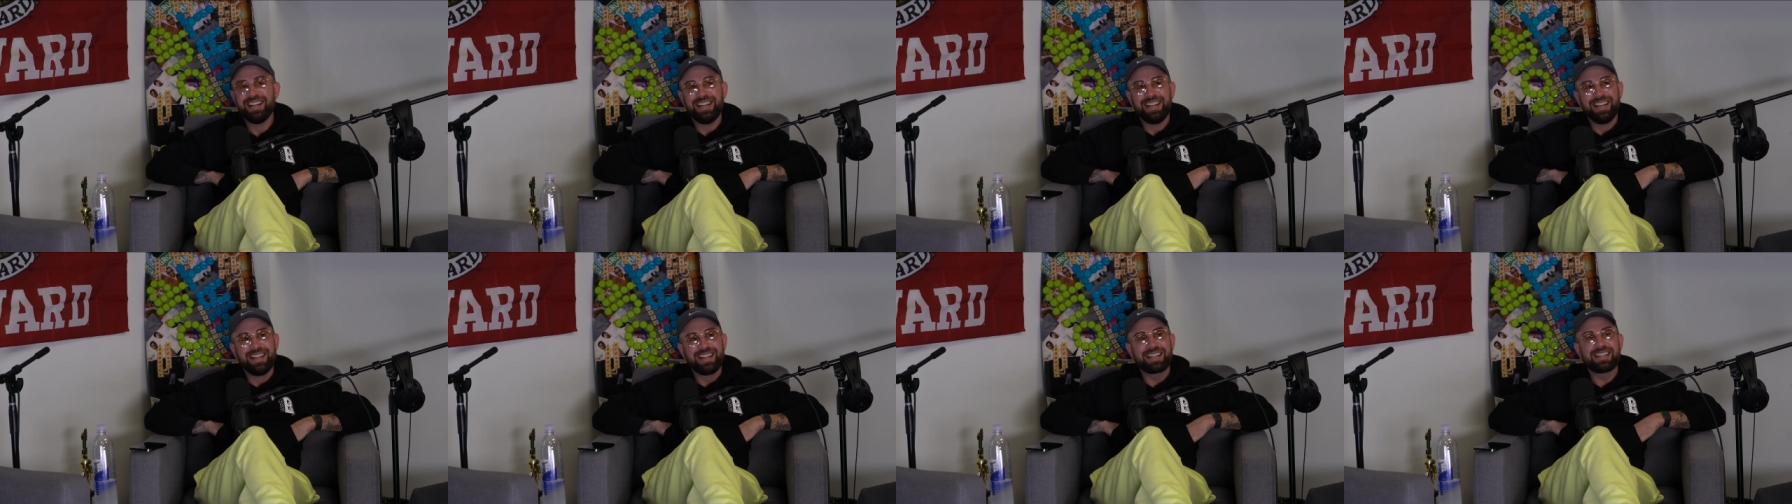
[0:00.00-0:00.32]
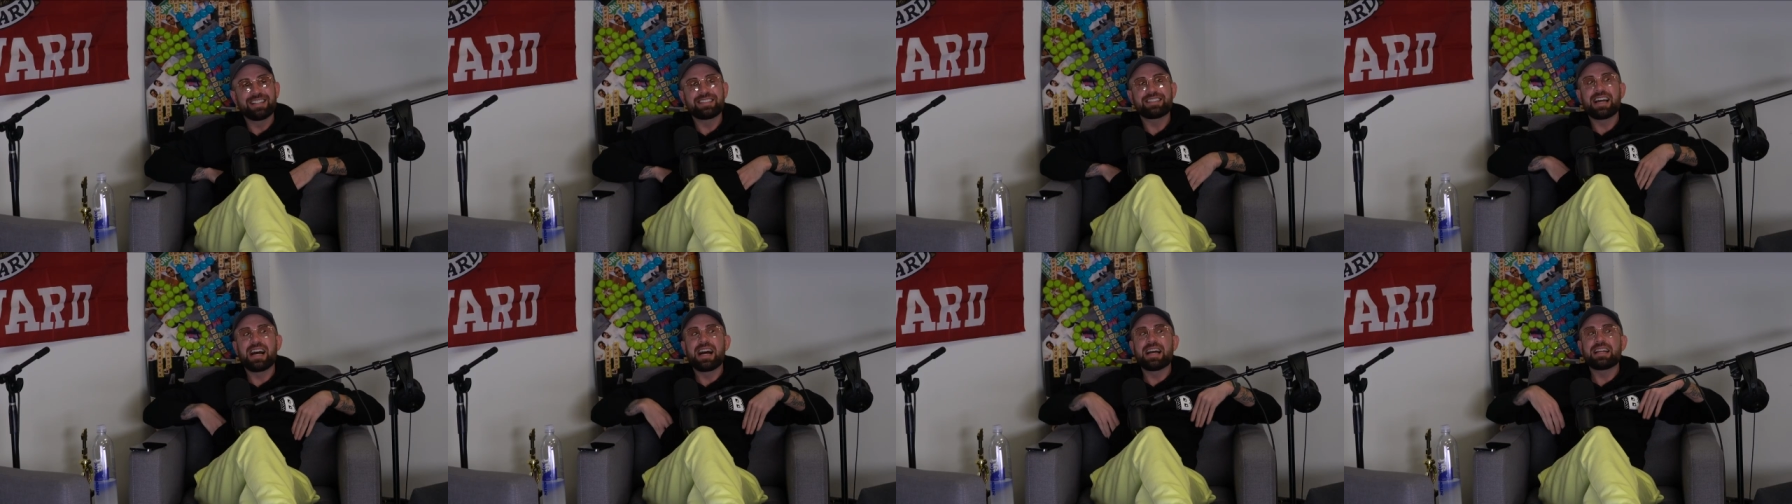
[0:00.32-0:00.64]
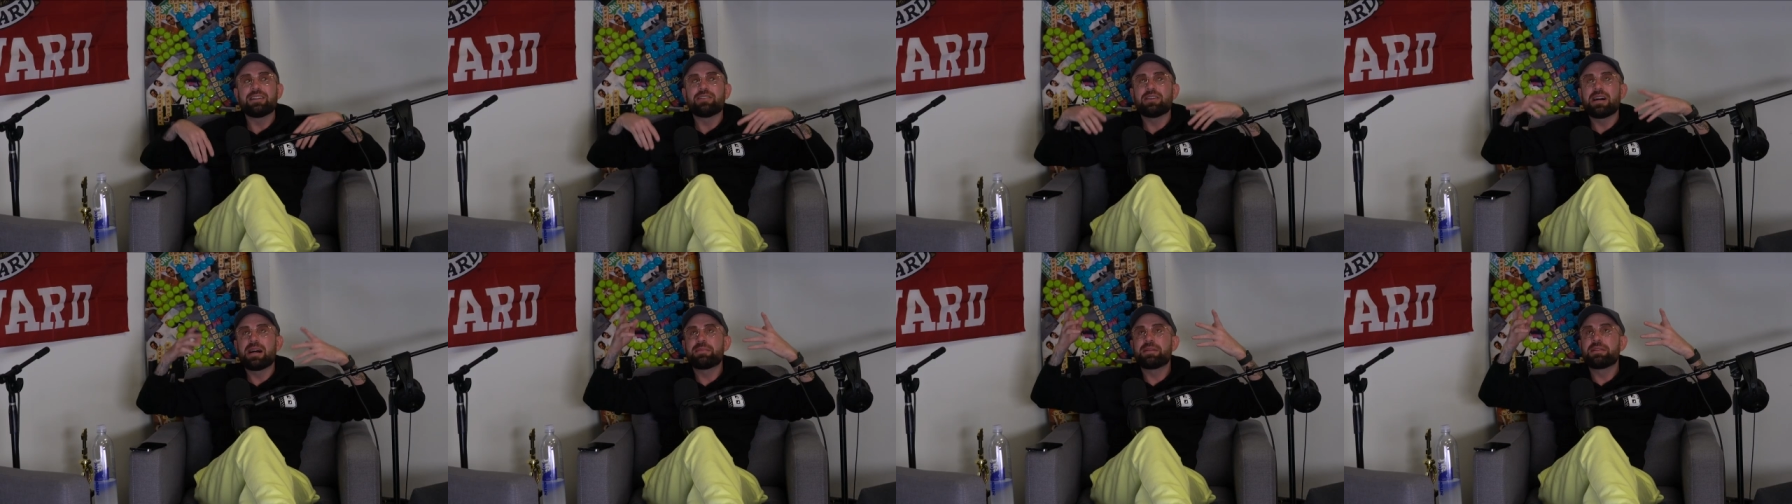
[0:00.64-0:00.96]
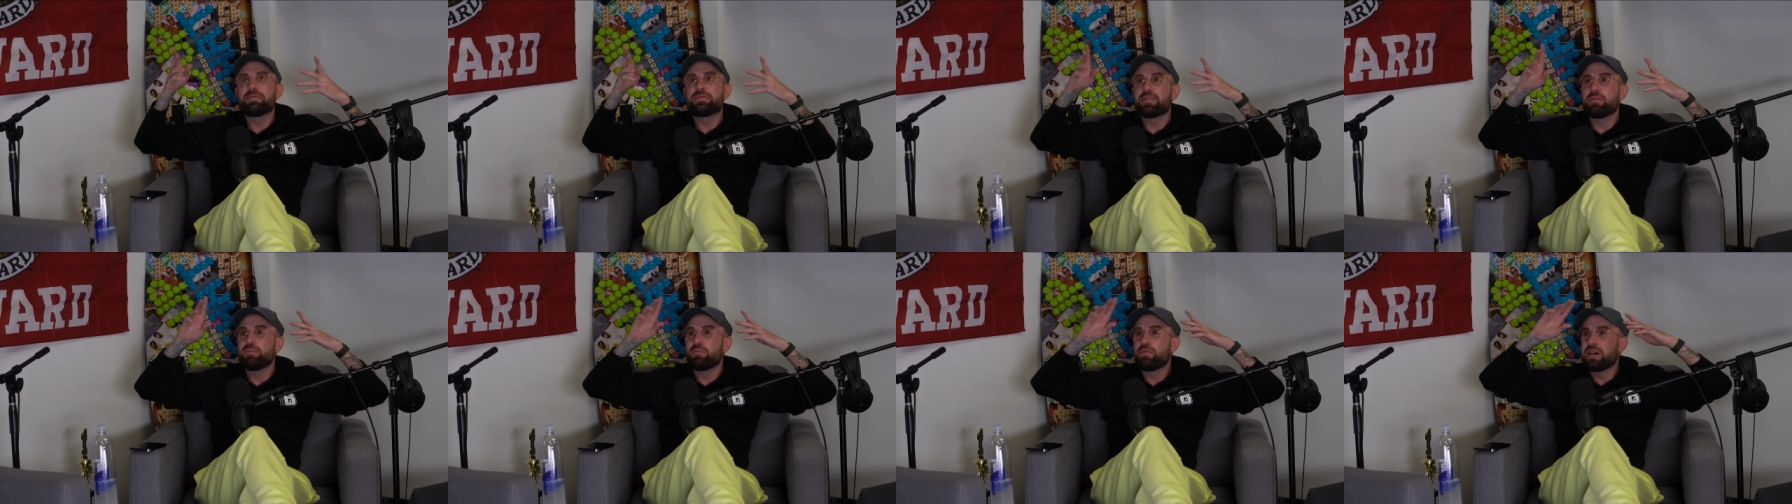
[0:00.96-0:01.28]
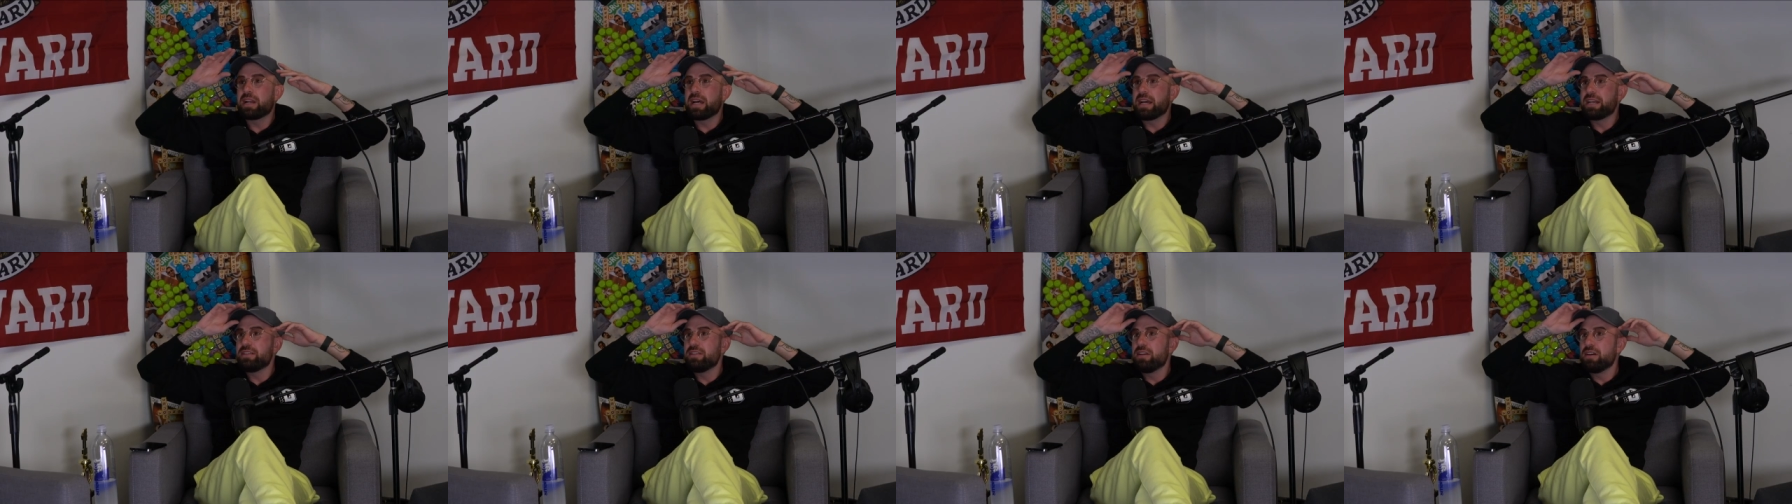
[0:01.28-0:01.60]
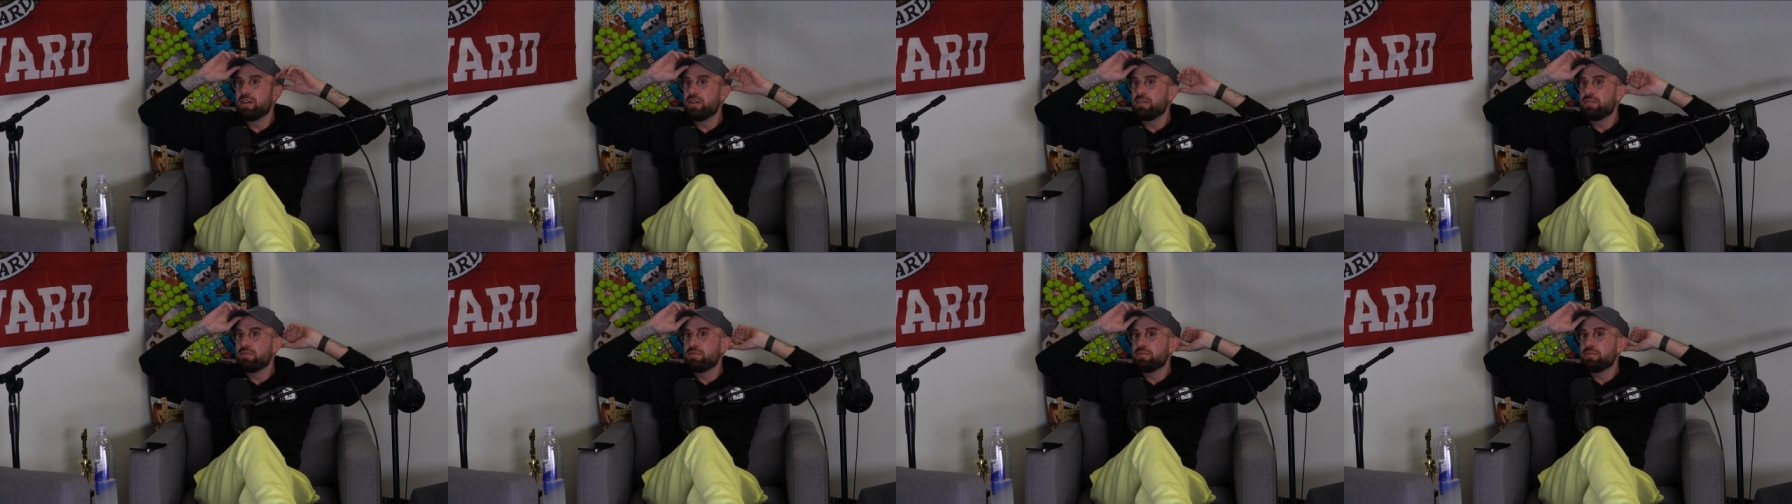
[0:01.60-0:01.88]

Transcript: Because yeah. I don't, I mean, from what I know,